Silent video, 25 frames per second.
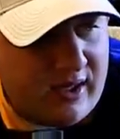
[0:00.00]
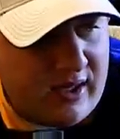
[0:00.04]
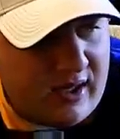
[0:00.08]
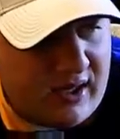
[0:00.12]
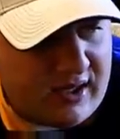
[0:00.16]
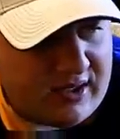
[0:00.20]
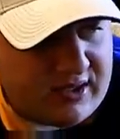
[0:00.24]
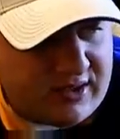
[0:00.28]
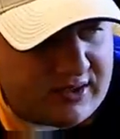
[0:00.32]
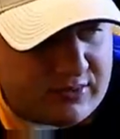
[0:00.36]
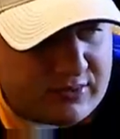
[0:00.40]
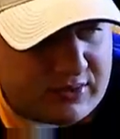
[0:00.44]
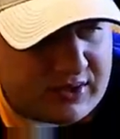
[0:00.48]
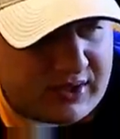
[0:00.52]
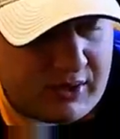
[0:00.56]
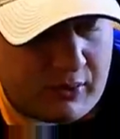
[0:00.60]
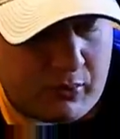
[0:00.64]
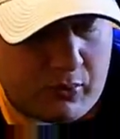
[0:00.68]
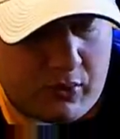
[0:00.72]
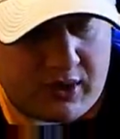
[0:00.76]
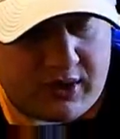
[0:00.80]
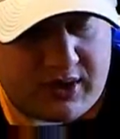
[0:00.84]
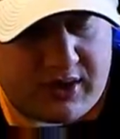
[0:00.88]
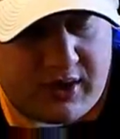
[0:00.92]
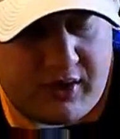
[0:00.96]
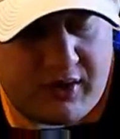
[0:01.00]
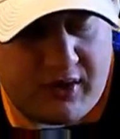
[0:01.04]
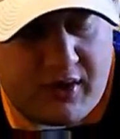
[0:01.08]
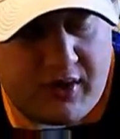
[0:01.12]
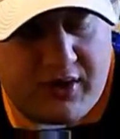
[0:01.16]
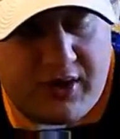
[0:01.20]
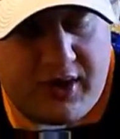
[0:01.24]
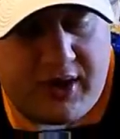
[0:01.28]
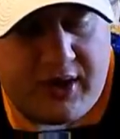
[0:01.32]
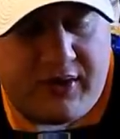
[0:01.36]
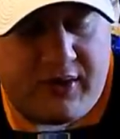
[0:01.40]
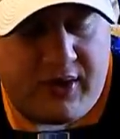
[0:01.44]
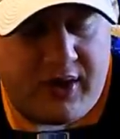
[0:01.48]
hasn't really worked out all
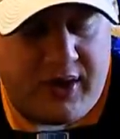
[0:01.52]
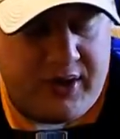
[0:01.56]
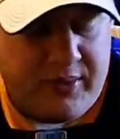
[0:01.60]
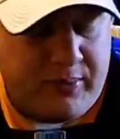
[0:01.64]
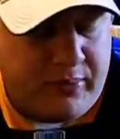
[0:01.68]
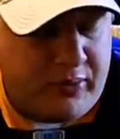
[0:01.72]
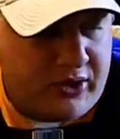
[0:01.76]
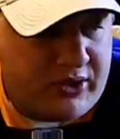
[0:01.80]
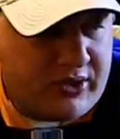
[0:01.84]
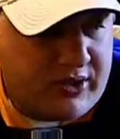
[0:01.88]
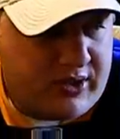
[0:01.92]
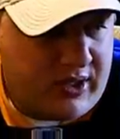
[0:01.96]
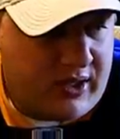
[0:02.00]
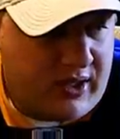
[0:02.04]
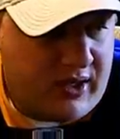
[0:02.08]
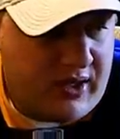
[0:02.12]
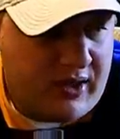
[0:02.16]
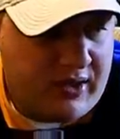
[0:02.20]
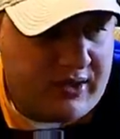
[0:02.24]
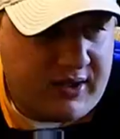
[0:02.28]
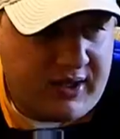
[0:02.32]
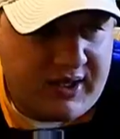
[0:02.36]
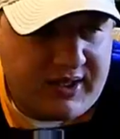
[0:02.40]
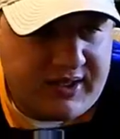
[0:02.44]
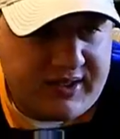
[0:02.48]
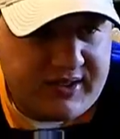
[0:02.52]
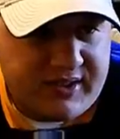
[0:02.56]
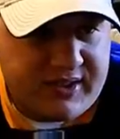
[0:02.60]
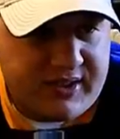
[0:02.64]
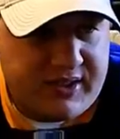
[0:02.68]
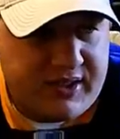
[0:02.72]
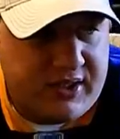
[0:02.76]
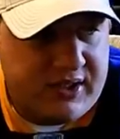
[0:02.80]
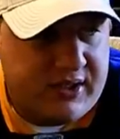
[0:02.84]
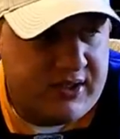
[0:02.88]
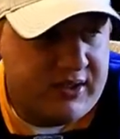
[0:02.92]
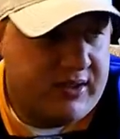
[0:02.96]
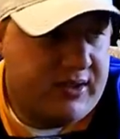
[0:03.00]
that great. But I'd like to see
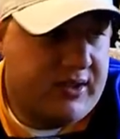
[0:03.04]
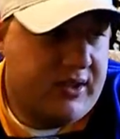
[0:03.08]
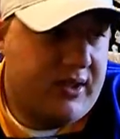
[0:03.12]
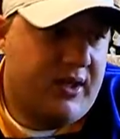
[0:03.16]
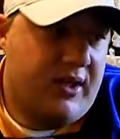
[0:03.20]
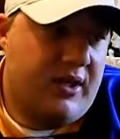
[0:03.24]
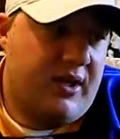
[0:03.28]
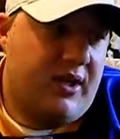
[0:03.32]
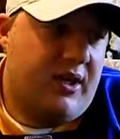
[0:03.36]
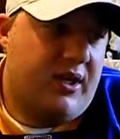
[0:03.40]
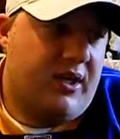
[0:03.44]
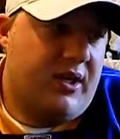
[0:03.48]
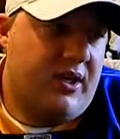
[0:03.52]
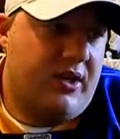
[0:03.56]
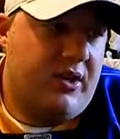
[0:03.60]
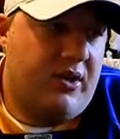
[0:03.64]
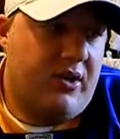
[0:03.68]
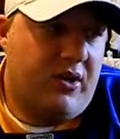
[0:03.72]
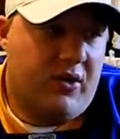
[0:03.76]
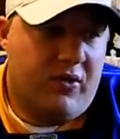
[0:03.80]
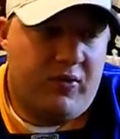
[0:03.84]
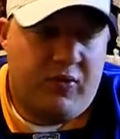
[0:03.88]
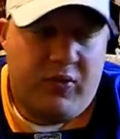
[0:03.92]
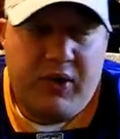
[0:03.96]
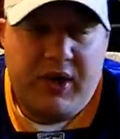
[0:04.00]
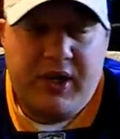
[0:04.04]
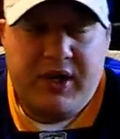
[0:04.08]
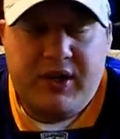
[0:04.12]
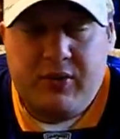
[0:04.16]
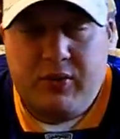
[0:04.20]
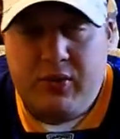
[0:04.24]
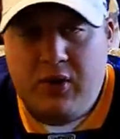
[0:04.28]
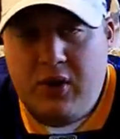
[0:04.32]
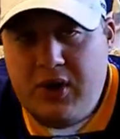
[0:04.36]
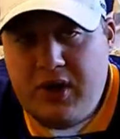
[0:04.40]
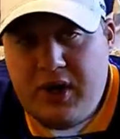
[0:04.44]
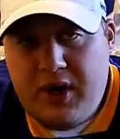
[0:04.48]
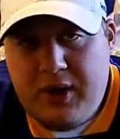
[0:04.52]
the, if we get the
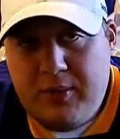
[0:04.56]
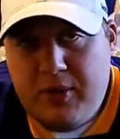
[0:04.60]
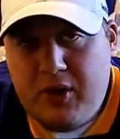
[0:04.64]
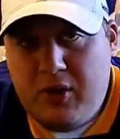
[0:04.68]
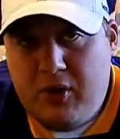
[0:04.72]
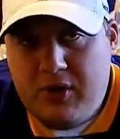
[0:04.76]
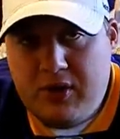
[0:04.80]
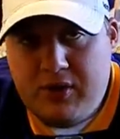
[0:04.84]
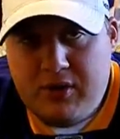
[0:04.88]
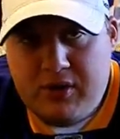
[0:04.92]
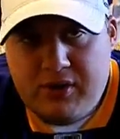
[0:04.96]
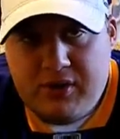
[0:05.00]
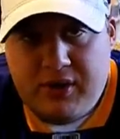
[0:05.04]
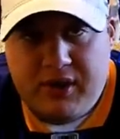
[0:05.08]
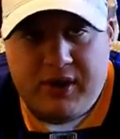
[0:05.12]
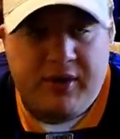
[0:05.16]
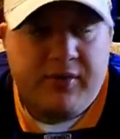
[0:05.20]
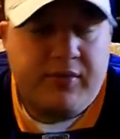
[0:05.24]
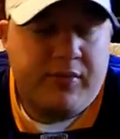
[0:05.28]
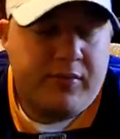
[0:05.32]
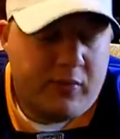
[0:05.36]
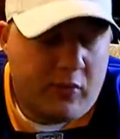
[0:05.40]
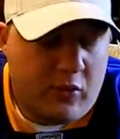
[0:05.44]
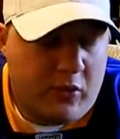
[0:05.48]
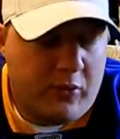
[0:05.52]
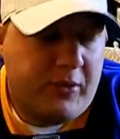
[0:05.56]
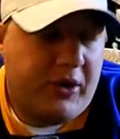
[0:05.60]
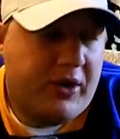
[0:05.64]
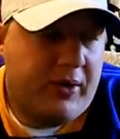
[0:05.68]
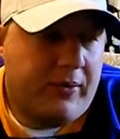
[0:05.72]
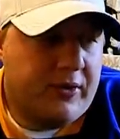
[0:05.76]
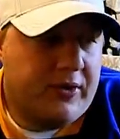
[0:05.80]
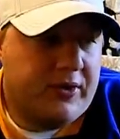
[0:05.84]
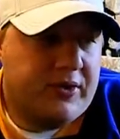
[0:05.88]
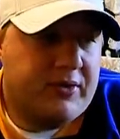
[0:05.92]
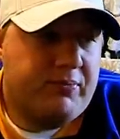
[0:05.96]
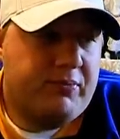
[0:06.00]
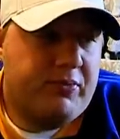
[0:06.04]
run game going early, we'll be
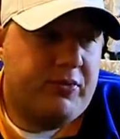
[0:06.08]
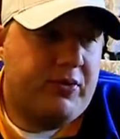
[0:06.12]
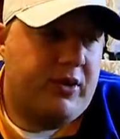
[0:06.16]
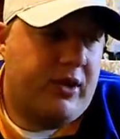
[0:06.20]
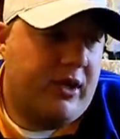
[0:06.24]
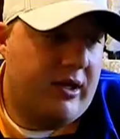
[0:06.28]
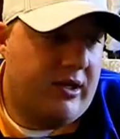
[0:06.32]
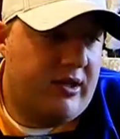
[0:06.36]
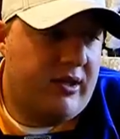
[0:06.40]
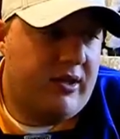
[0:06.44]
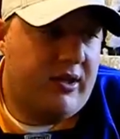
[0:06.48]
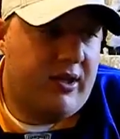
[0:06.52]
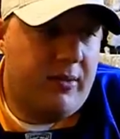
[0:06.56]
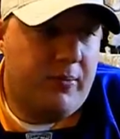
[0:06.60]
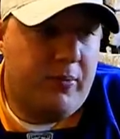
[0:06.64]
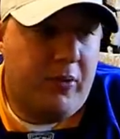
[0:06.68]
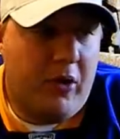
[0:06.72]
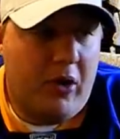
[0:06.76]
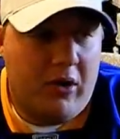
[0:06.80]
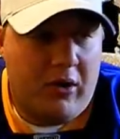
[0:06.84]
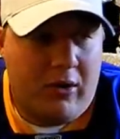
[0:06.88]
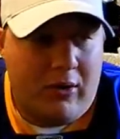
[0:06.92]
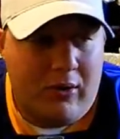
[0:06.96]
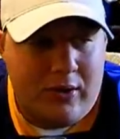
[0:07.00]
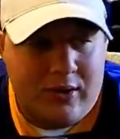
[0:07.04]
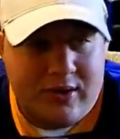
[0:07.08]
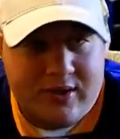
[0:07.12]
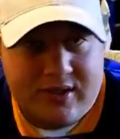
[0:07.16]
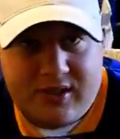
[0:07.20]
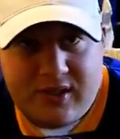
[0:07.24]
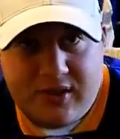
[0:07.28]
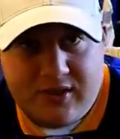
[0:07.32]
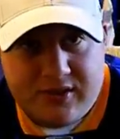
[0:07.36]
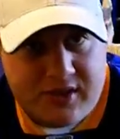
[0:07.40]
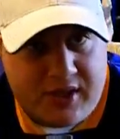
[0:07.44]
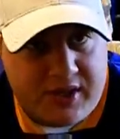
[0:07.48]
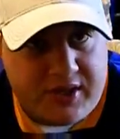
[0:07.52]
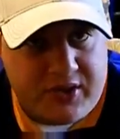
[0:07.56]
able to get the deep ball going. It
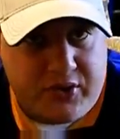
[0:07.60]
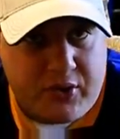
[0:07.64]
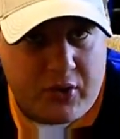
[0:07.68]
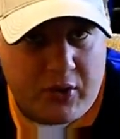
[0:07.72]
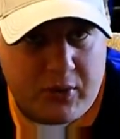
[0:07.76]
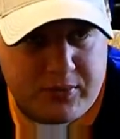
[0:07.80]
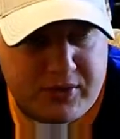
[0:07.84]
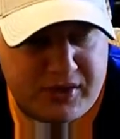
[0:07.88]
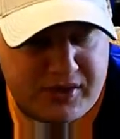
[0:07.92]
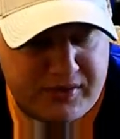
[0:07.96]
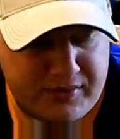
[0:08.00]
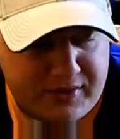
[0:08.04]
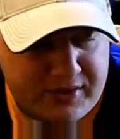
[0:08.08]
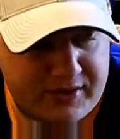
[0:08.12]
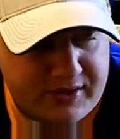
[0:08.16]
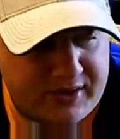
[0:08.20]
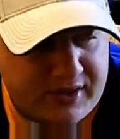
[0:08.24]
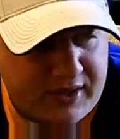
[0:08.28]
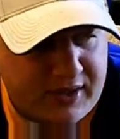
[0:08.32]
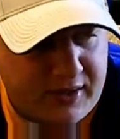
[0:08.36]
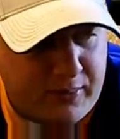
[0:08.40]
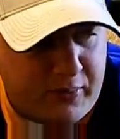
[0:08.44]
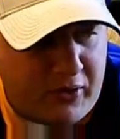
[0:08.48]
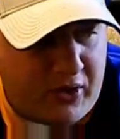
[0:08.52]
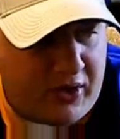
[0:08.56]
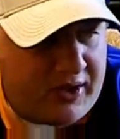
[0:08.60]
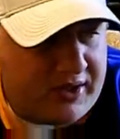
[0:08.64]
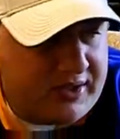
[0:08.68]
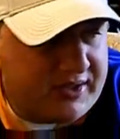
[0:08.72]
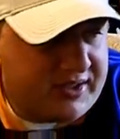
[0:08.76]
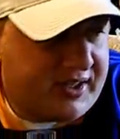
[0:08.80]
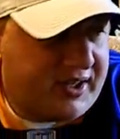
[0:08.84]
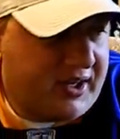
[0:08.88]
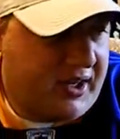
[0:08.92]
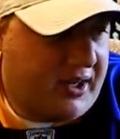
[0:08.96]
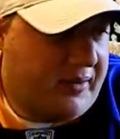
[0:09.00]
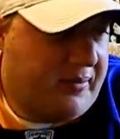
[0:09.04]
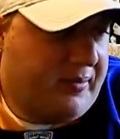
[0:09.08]
sounds like Jerome Simpson's going to play
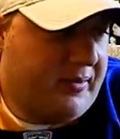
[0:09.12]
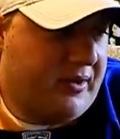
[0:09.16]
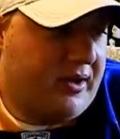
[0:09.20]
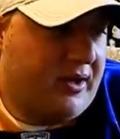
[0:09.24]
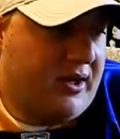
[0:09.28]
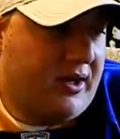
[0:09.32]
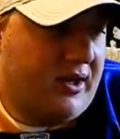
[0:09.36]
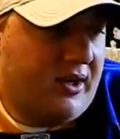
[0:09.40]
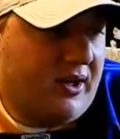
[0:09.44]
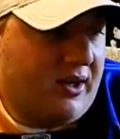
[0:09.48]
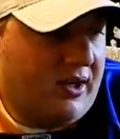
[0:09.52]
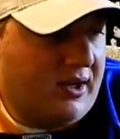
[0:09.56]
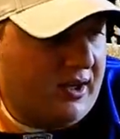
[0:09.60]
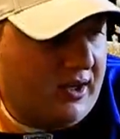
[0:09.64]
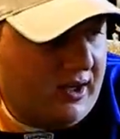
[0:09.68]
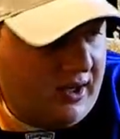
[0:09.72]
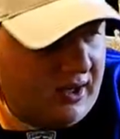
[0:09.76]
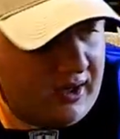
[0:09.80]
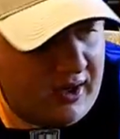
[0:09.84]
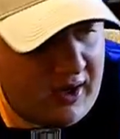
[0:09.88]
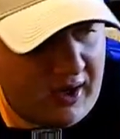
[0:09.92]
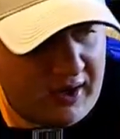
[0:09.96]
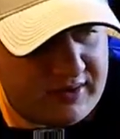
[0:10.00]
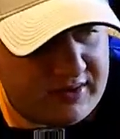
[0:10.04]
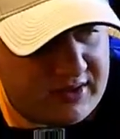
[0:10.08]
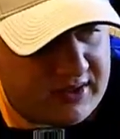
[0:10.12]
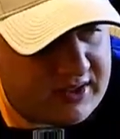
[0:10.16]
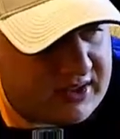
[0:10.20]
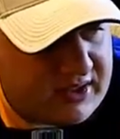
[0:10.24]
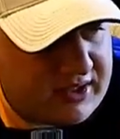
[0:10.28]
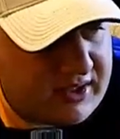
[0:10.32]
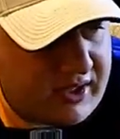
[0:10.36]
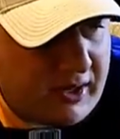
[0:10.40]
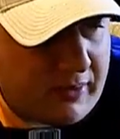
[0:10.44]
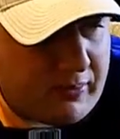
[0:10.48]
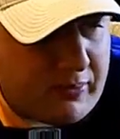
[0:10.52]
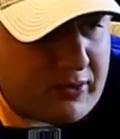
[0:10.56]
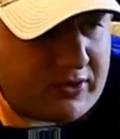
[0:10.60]
this game, and obviously
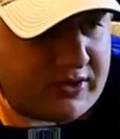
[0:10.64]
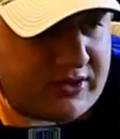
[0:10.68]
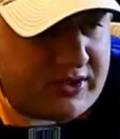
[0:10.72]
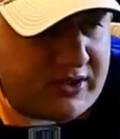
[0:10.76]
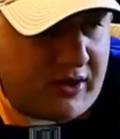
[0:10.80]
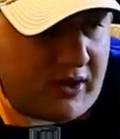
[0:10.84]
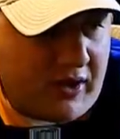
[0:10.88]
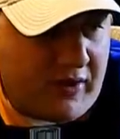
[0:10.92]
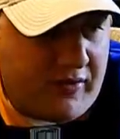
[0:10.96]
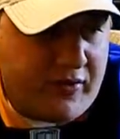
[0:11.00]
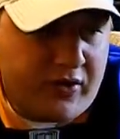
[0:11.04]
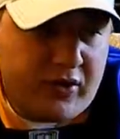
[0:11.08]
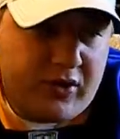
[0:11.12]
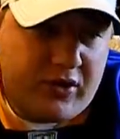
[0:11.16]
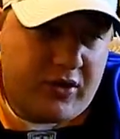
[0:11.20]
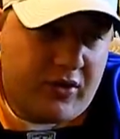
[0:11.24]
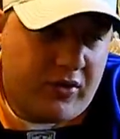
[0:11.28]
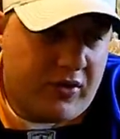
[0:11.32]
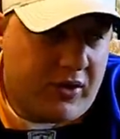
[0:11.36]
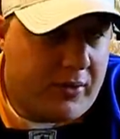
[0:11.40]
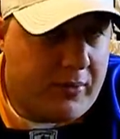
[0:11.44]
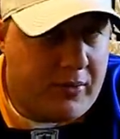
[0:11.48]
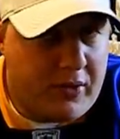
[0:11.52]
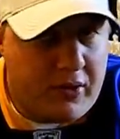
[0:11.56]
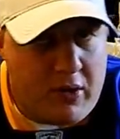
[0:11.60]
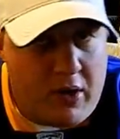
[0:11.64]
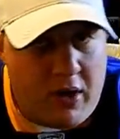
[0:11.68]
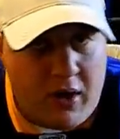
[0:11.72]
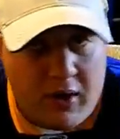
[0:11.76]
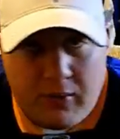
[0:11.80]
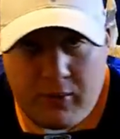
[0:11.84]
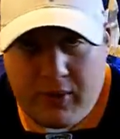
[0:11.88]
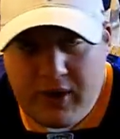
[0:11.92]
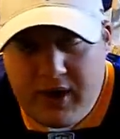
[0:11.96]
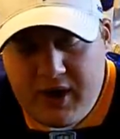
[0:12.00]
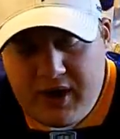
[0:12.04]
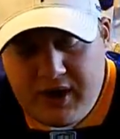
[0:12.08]
you got Percy Harvin. And don't get me wrong,